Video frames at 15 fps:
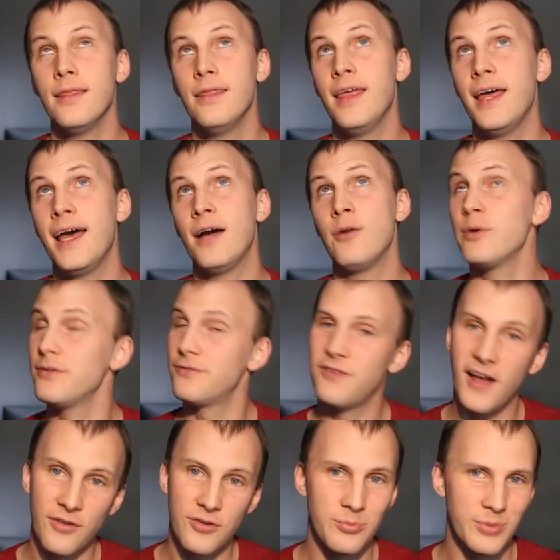that we
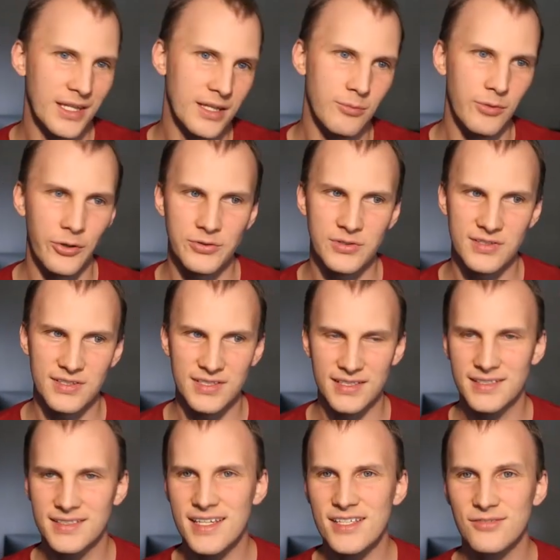found to be the most
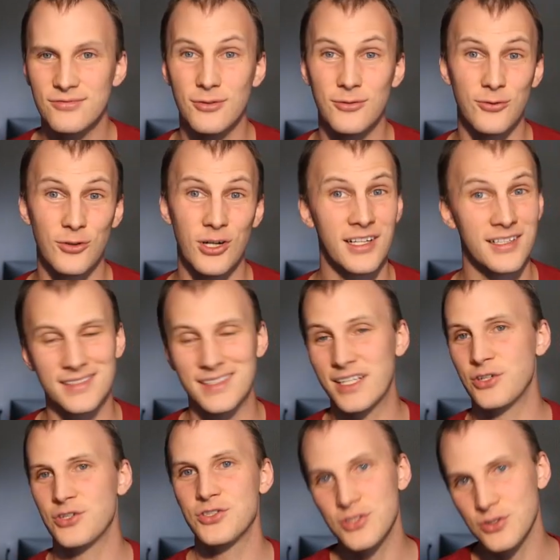successful for us
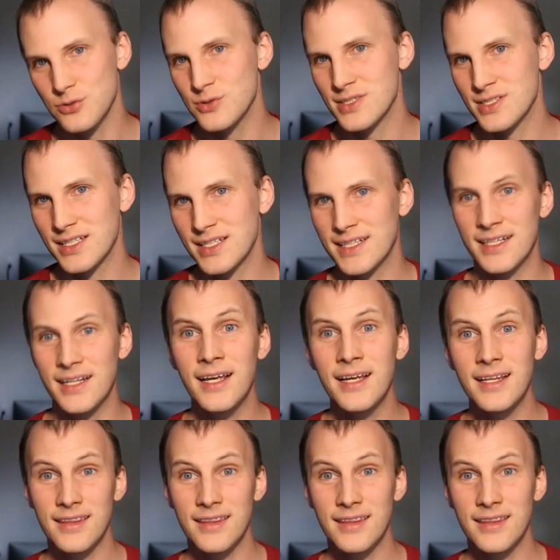and our students in